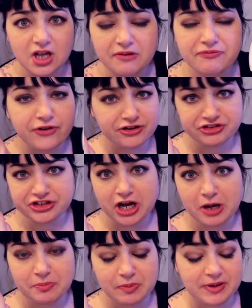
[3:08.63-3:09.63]
freshen
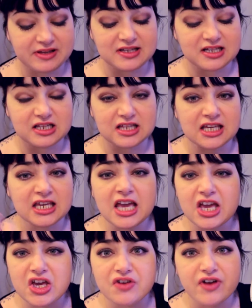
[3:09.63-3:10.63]
up basically
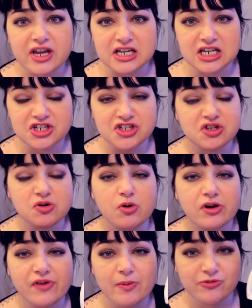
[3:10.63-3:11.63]
if I need to, or
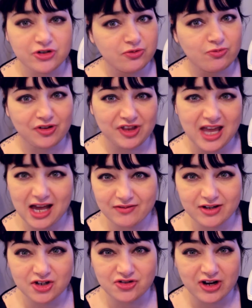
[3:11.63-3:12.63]
if I'm just really
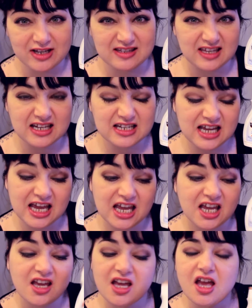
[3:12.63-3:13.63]
having a dry skin day.